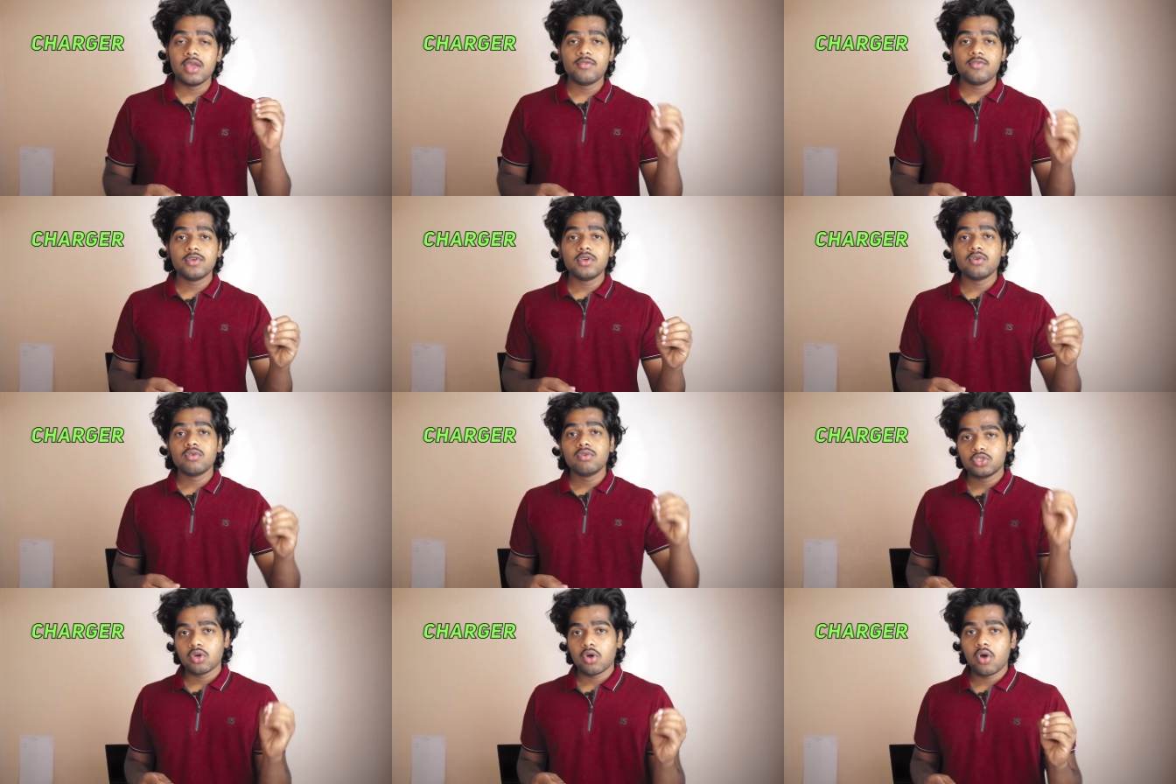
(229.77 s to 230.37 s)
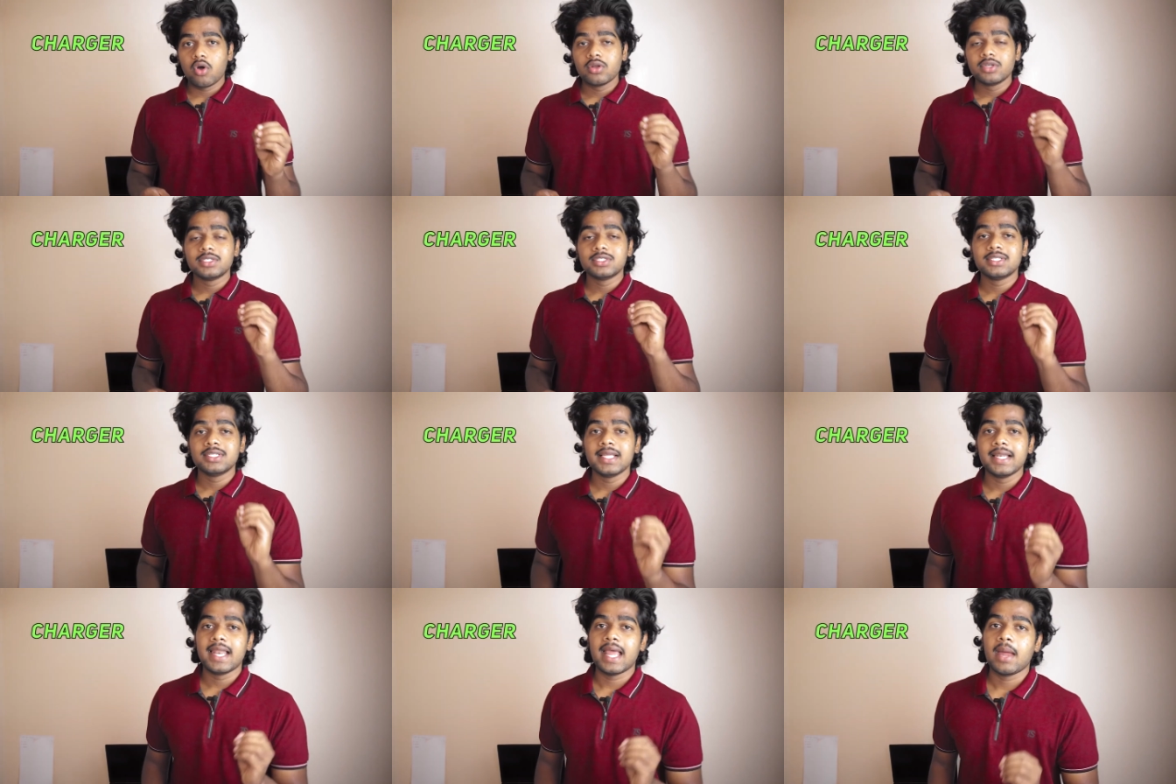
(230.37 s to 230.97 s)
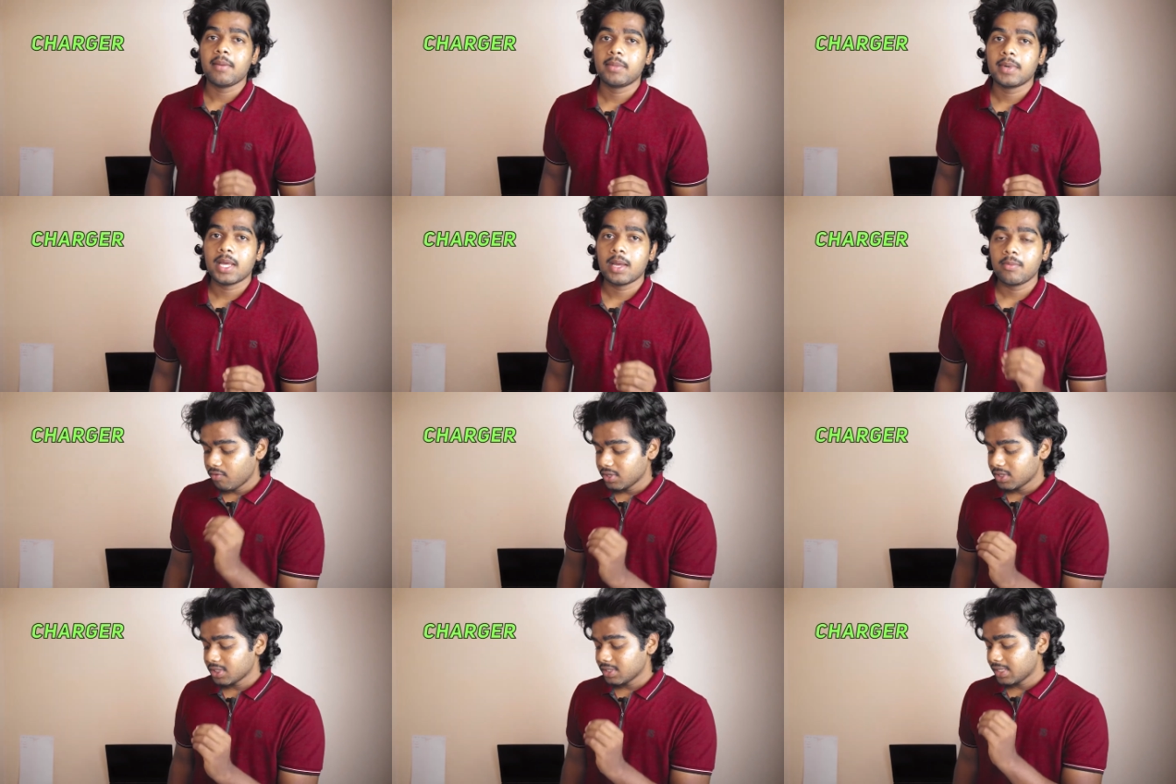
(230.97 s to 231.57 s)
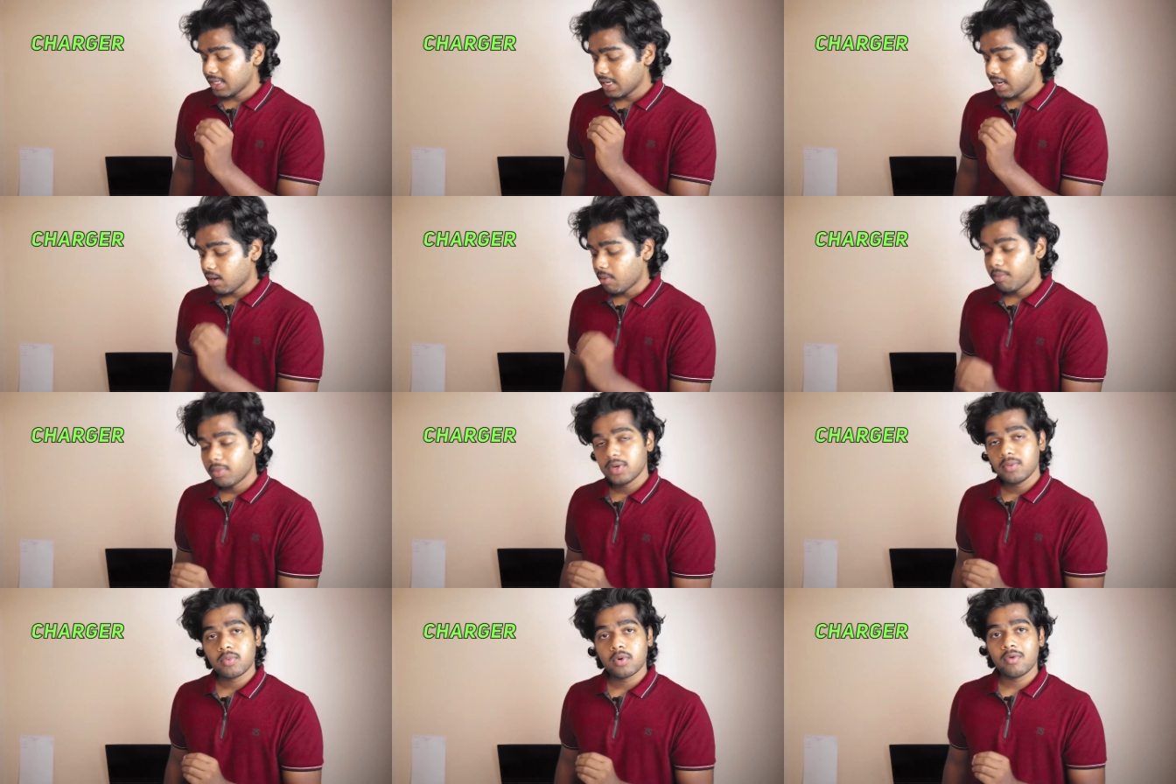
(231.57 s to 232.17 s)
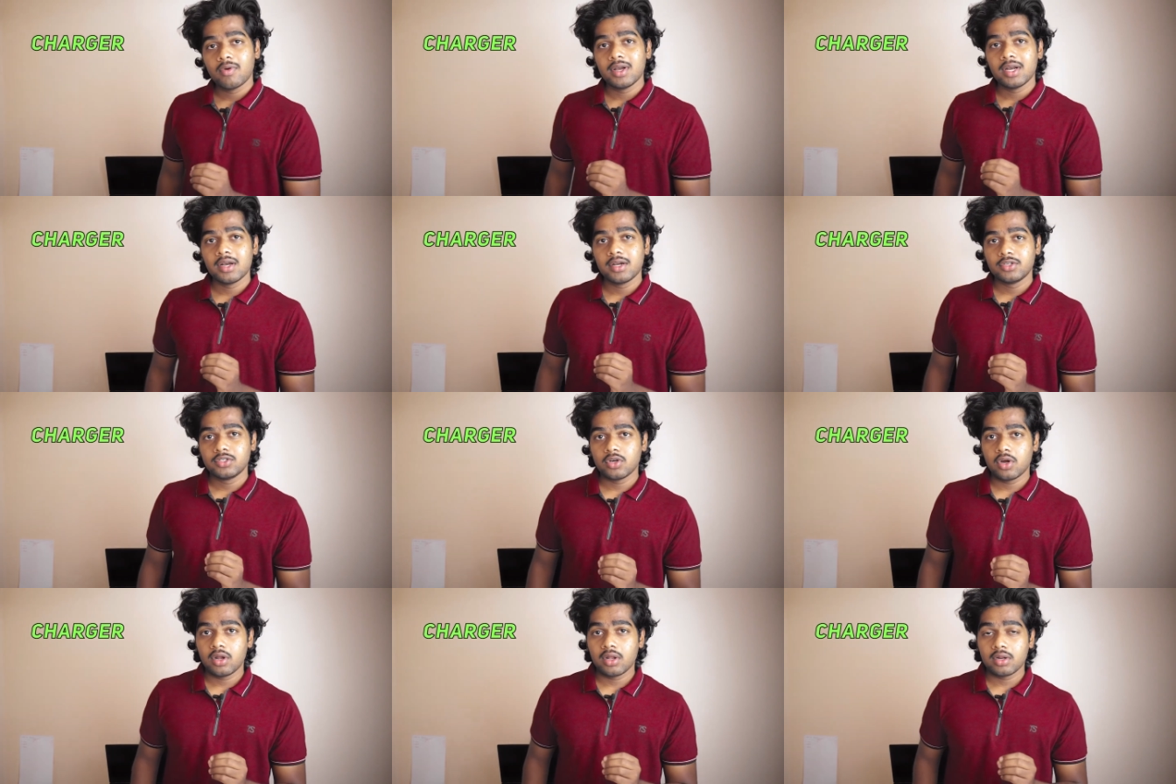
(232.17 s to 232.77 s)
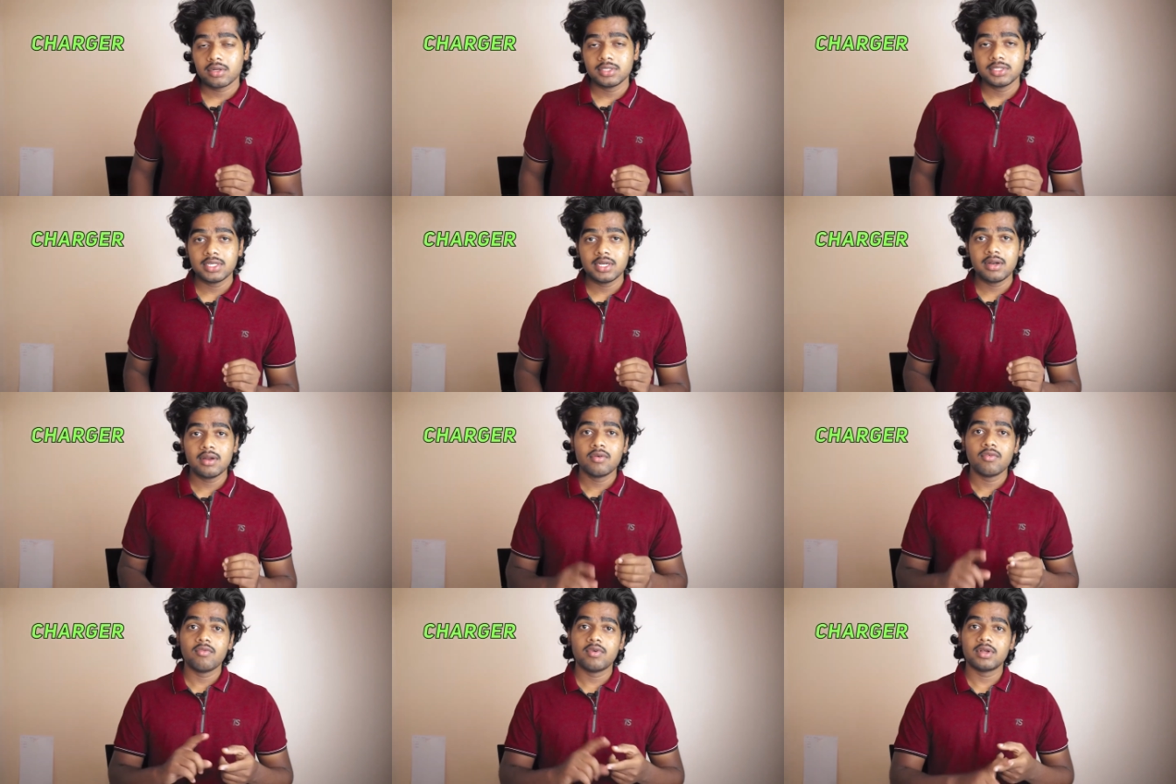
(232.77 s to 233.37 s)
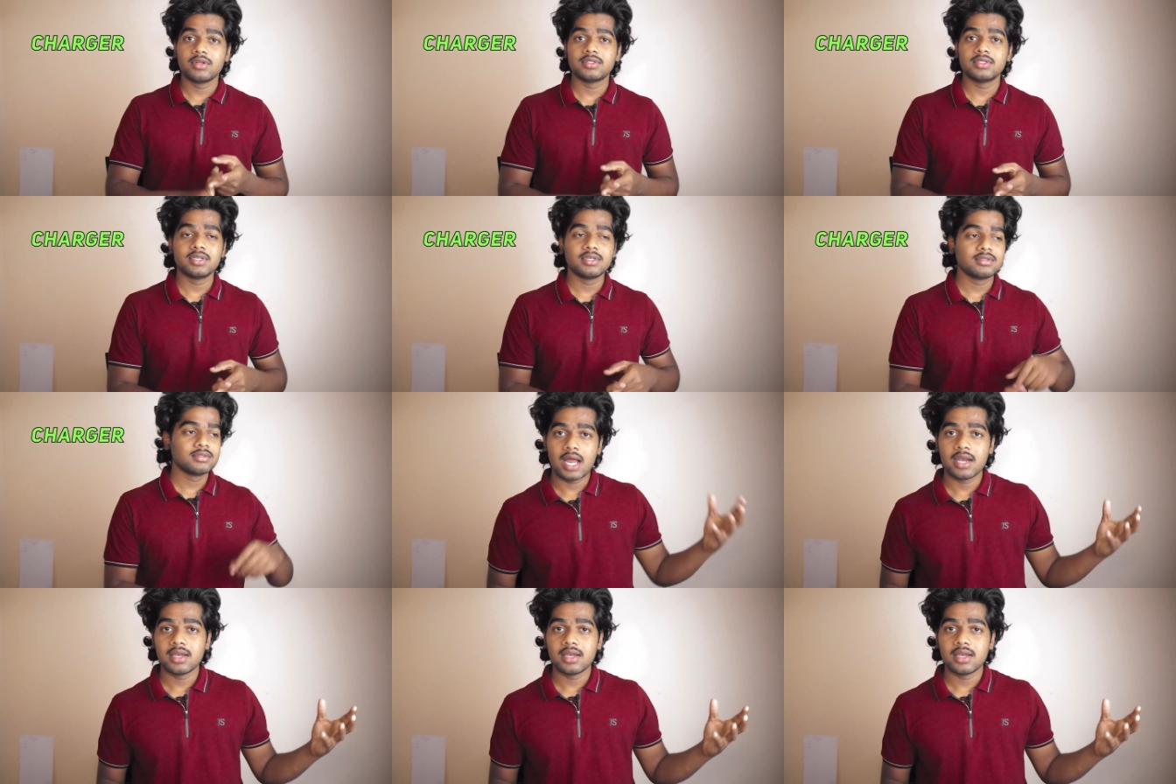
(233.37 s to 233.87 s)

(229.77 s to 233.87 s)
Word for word: if you charge the laptop with the company provided charger versus